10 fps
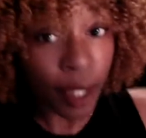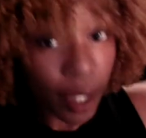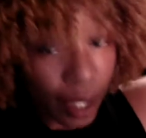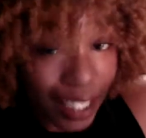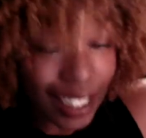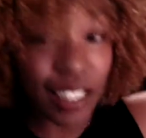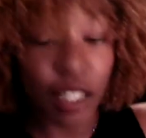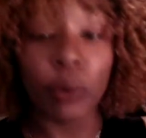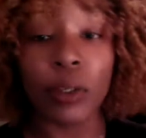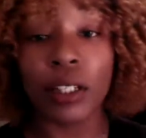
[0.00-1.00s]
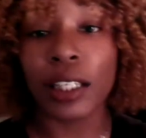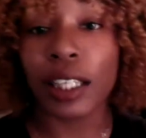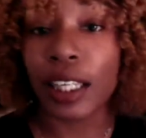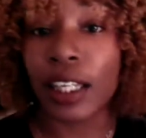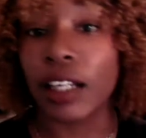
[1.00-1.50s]
and these are really
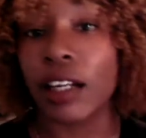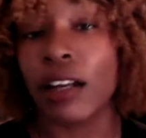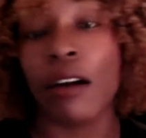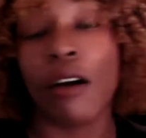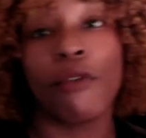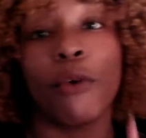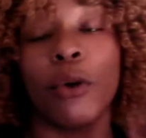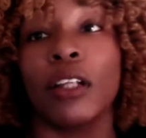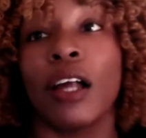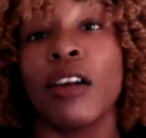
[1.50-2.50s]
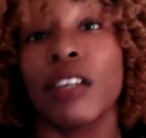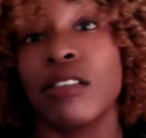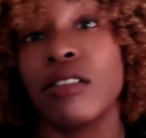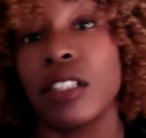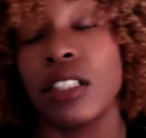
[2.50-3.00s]
good for long
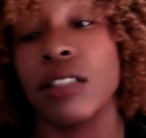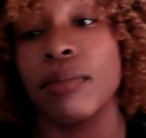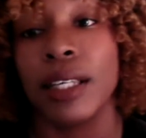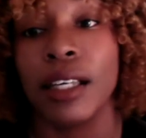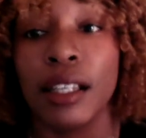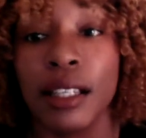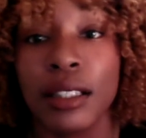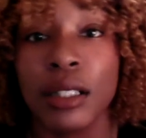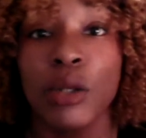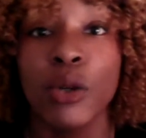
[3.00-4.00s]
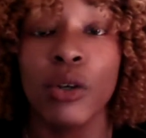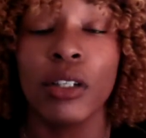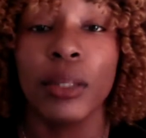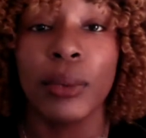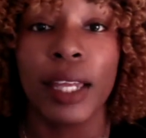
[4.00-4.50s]
usage, because
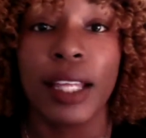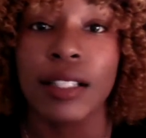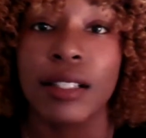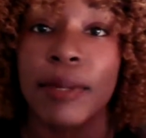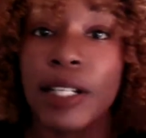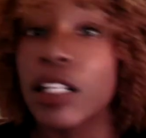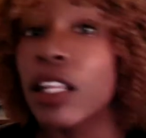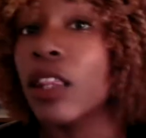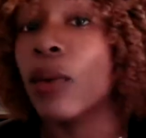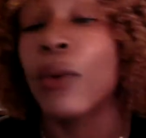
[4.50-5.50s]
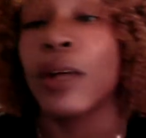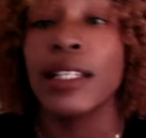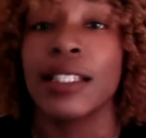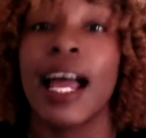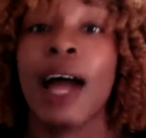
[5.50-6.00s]
curly wigs, especially the
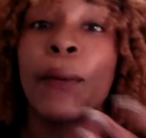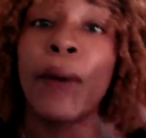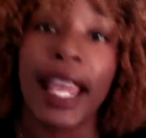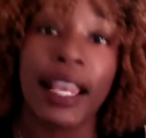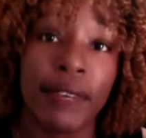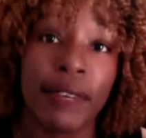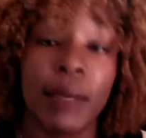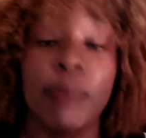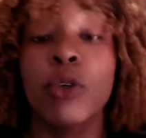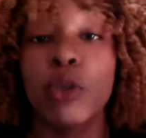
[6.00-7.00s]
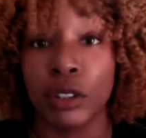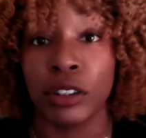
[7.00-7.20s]
ones not wavy, curly